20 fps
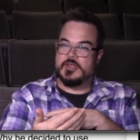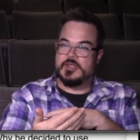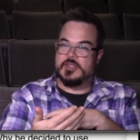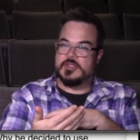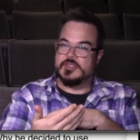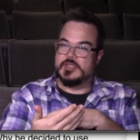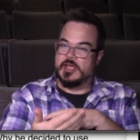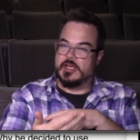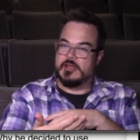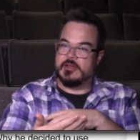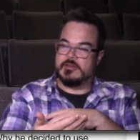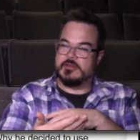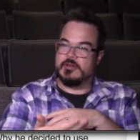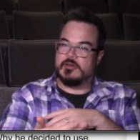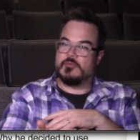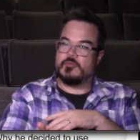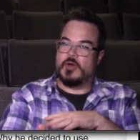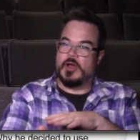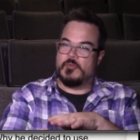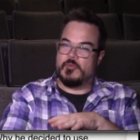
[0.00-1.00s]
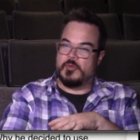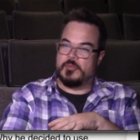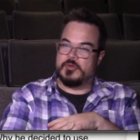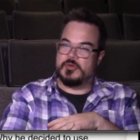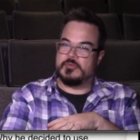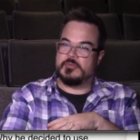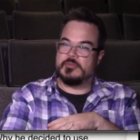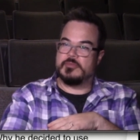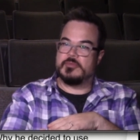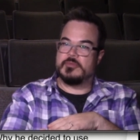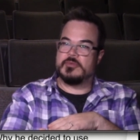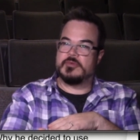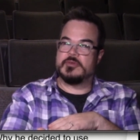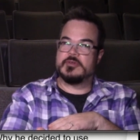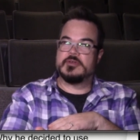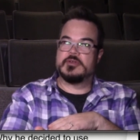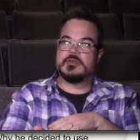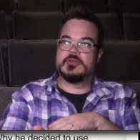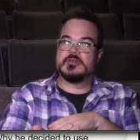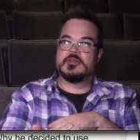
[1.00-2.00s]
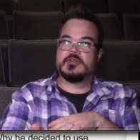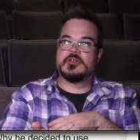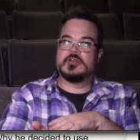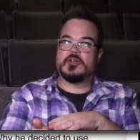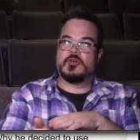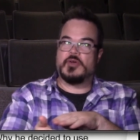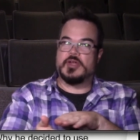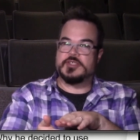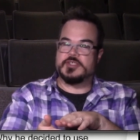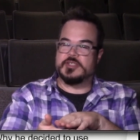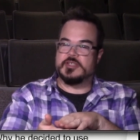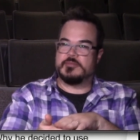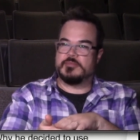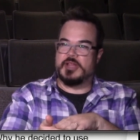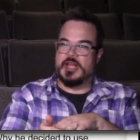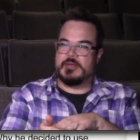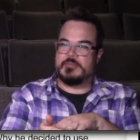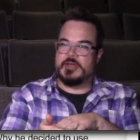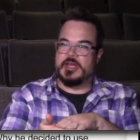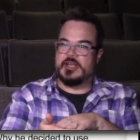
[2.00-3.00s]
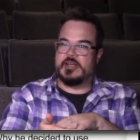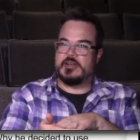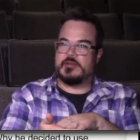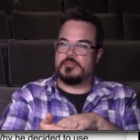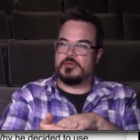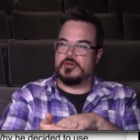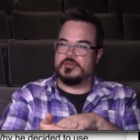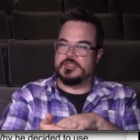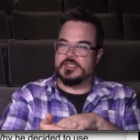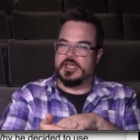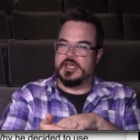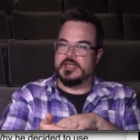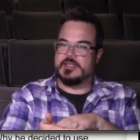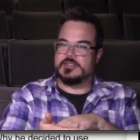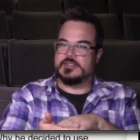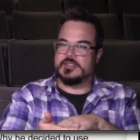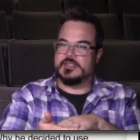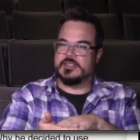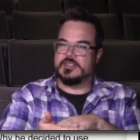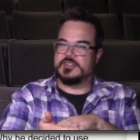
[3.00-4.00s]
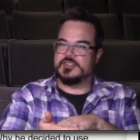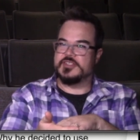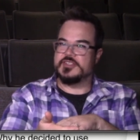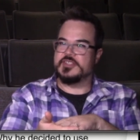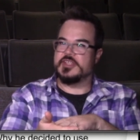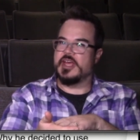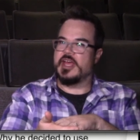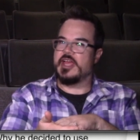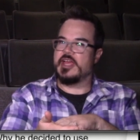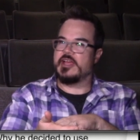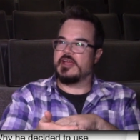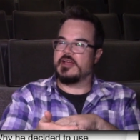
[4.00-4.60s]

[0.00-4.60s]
it's like a white woman arresting a black man in a protest, and it just like